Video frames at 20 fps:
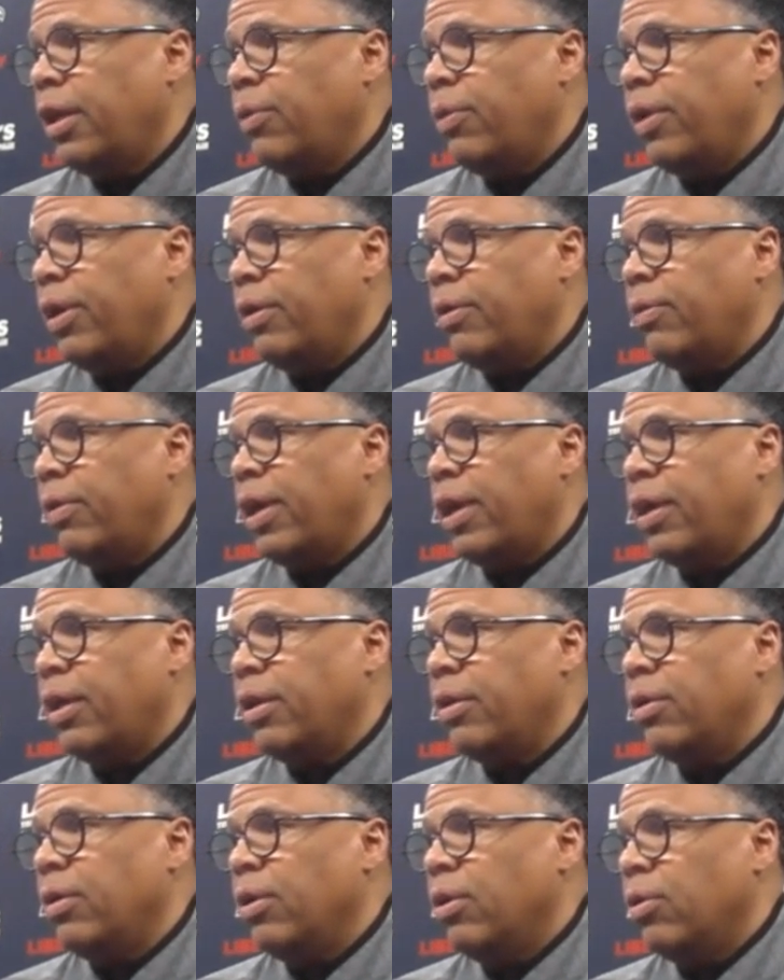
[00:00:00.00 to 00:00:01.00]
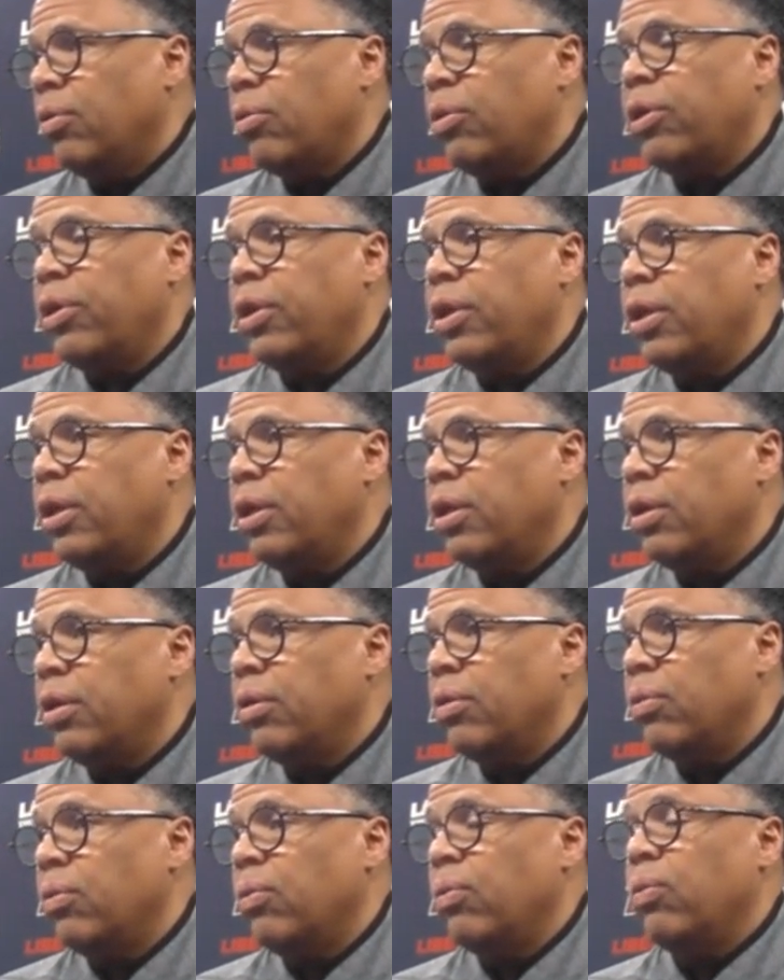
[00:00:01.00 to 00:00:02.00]
We had a really,
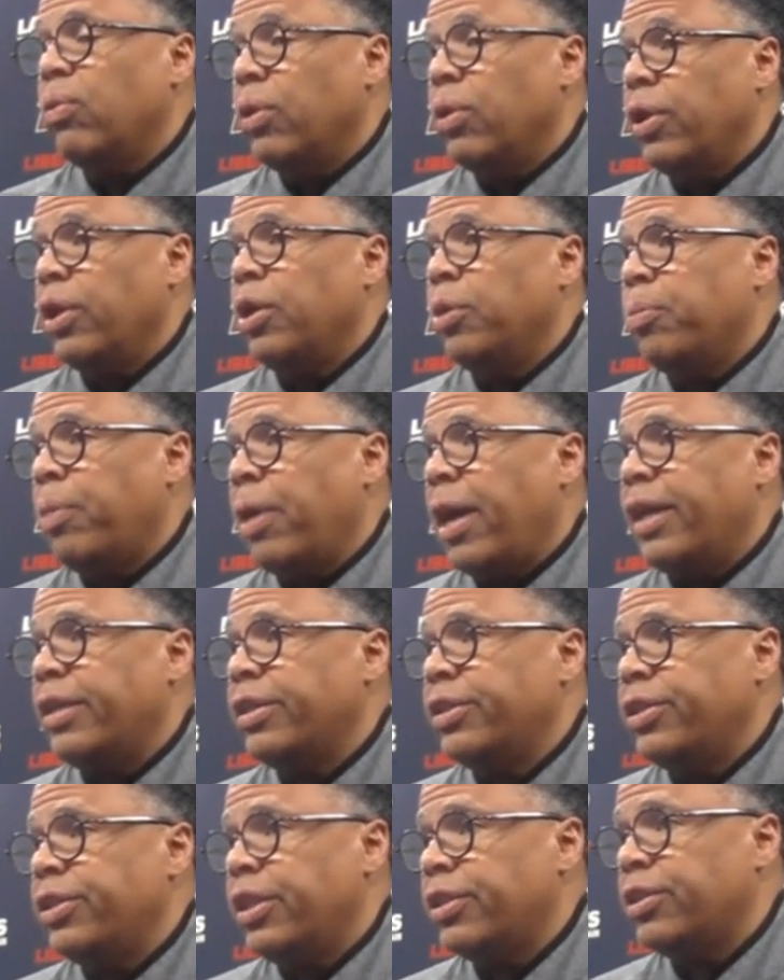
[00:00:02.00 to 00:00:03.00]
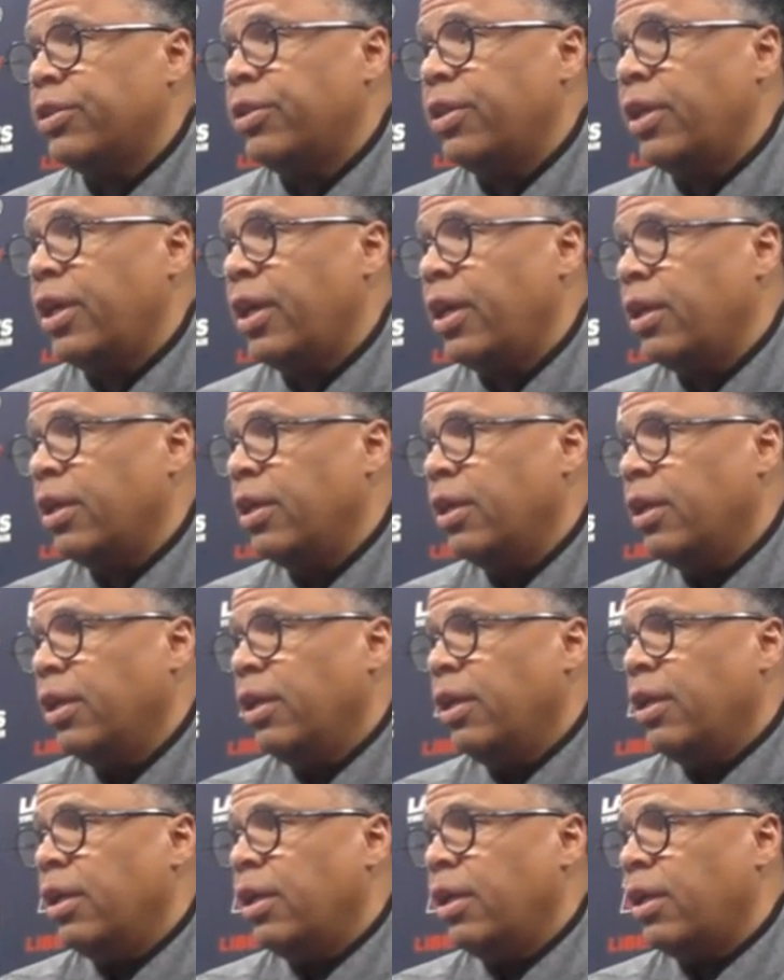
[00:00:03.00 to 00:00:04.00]
really good practice yesterday
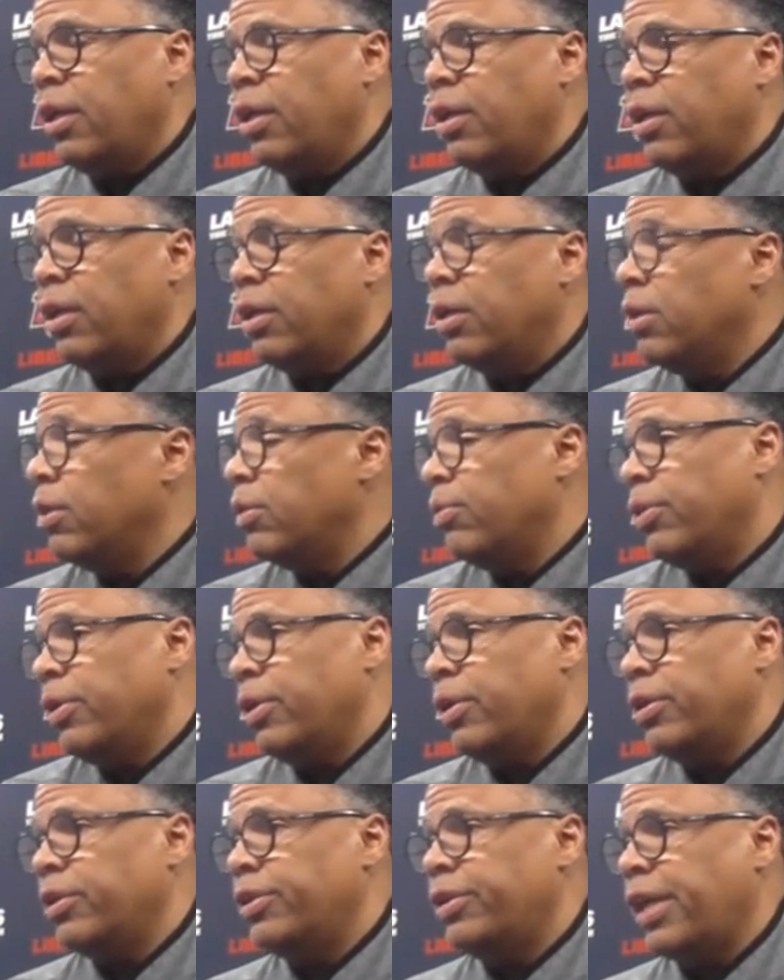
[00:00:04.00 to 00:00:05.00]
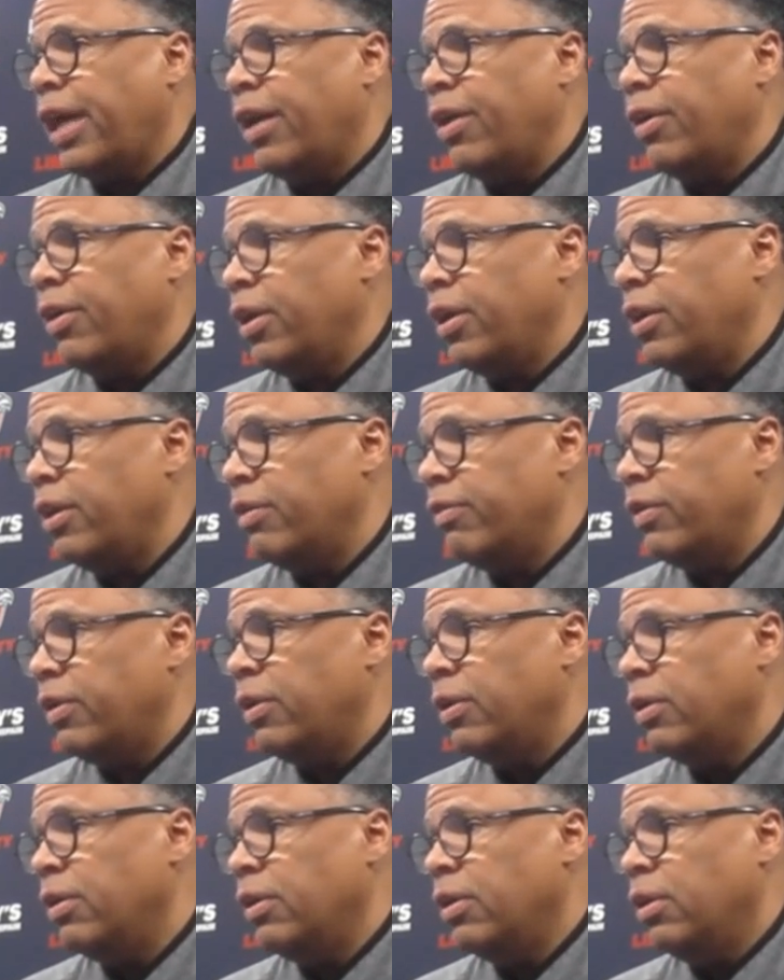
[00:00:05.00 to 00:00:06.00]
and a good one on Saturday,
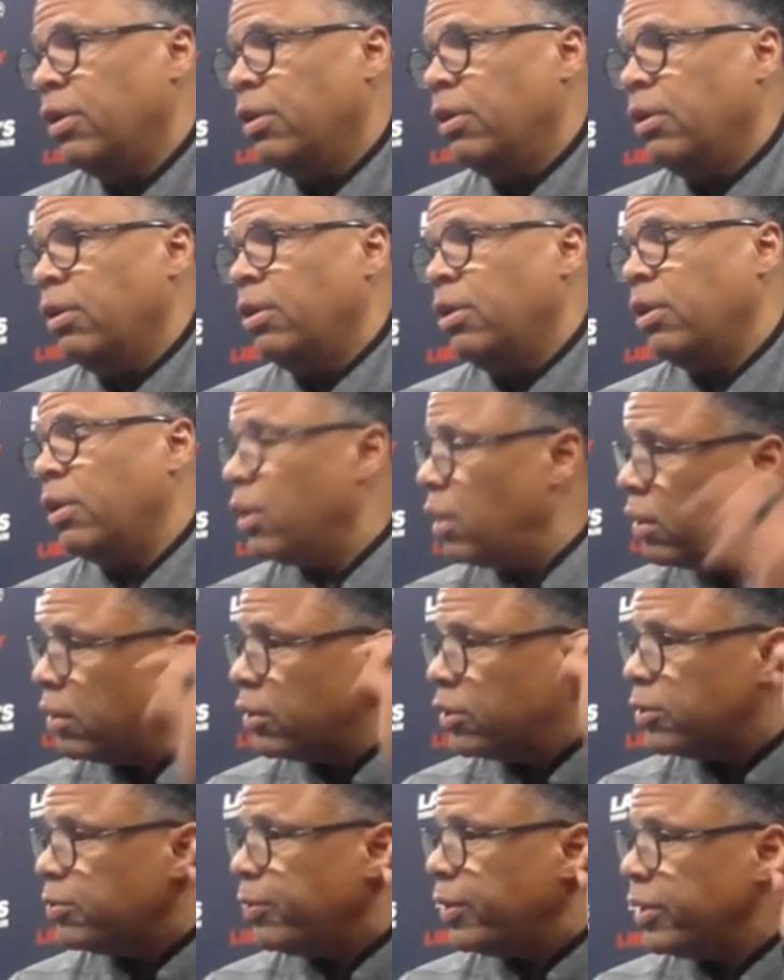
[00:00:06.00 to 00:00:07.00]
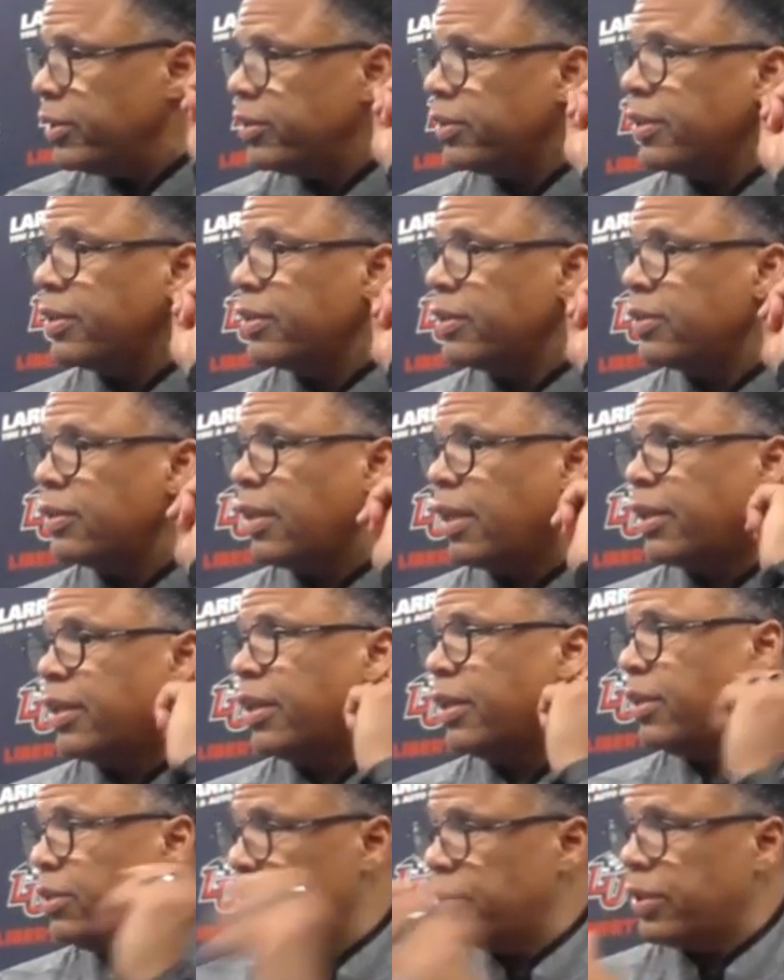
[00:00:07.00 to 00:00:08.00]
given, it's been since, I
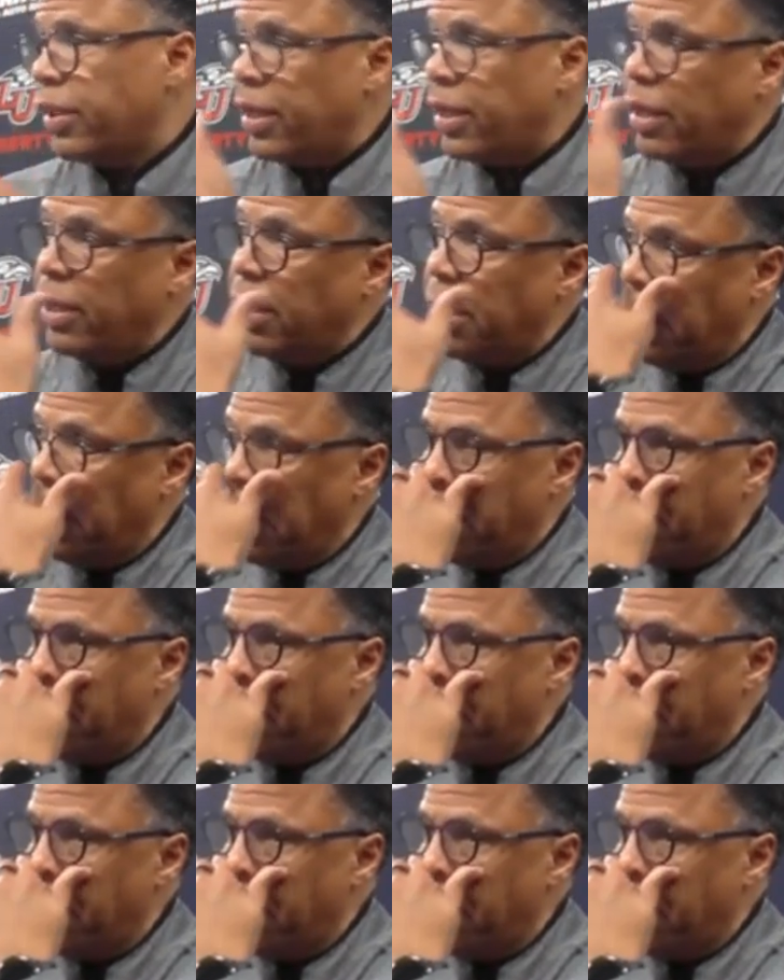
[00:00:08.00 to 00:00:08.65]
think you said